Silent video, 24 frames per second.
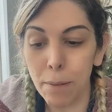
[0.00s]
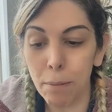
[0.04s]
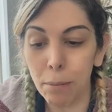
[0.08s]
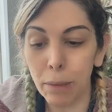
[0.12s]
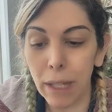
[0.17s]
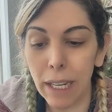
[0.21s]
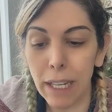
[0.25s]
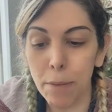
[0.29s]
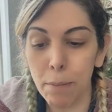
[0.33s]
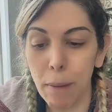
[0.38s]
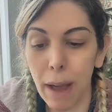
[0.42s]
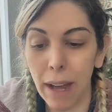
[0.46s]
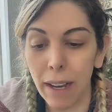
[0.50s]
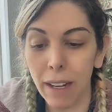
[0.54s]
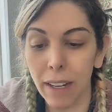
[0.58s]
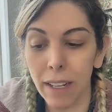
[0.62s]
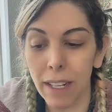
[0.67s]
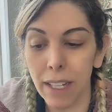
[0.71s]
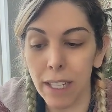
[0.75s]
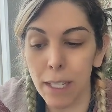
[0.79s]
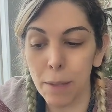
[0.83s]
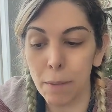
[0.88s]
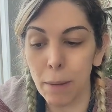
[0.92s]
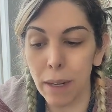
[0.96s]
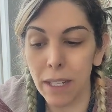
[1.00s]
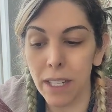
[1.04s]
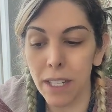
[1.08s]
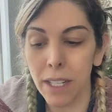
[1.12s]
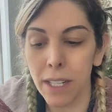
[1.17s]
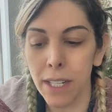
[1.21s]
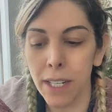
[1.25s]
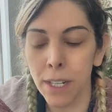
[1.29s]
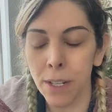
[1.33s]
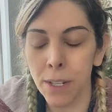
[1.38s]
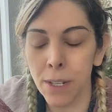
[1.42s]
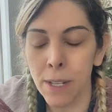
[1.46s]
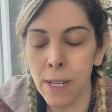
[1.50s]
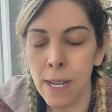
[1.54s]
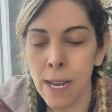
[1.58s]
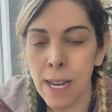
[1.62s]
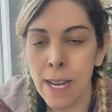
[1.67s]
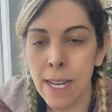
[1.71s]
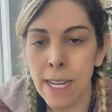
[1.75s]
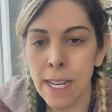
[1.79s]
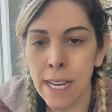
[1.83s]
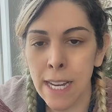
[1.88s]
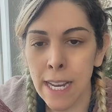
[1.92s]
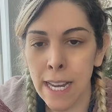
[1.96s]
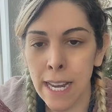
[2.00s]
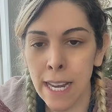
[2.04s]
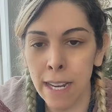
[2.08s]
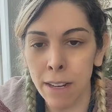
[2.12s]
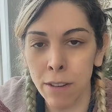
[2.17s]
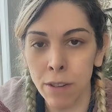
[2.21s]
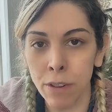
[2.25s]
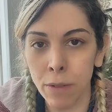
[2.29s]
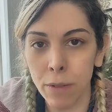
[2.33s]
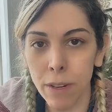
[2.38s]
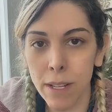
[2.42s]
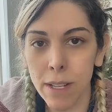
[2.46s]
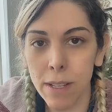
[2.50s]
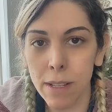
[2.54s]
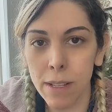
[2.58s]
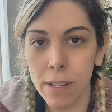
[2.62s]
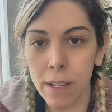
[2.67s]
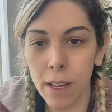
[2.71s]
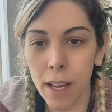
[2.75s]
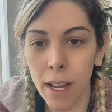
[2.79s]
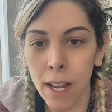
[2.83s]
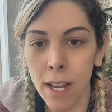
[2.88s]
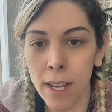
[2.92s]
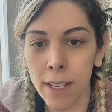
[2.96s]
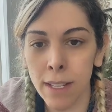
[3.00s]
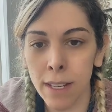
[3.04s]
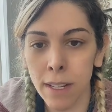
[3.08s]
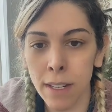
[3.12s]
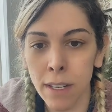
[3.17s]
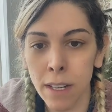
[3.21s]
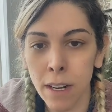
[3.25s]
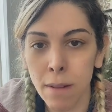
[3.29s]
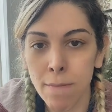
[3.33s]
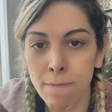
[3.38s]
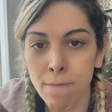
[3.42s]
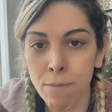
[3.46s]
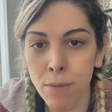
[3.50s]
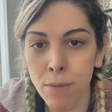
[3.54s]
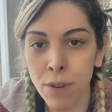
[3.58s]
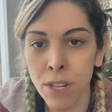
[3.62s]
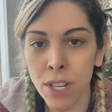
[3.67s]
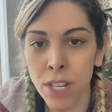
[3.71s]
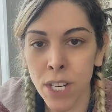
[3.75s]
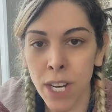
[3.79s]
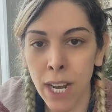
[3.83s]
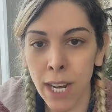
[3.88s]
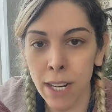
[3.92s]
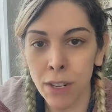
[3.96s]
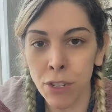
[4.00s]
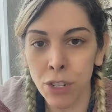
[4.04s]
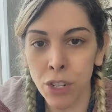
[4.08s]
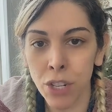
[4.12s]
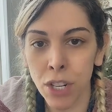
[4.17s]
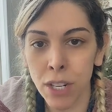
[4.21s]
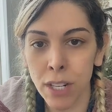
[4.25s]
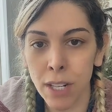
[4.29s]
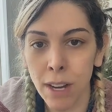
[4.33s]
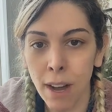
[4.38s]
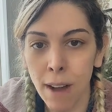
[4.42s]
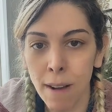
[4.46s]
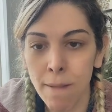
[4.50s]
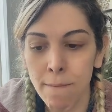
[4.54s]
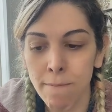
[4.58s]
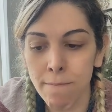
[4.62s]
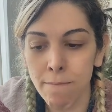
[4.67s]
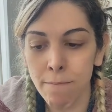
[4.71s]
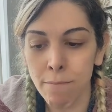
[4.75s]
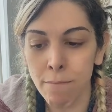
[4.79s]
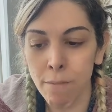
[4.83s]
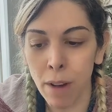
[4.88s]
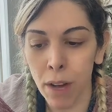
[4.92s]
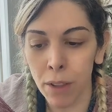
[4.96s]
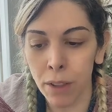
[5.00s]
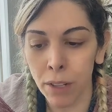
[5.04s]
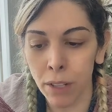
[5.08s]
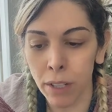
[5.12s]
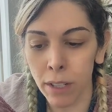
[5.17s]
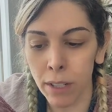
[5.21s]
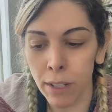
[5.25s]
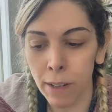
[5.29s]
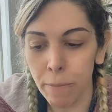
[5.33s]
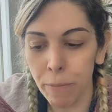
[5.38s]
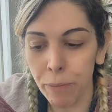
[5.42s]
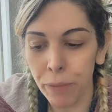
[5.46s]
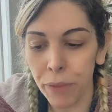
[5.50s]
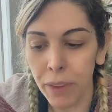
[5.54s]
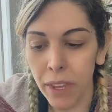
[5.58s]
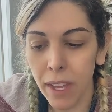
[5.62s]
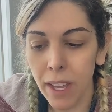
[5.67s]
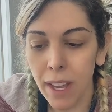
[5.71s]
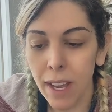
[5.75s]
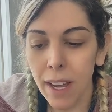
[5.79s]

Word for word: Essie blinked back unexpected tears, ignorance isn't protection, mother.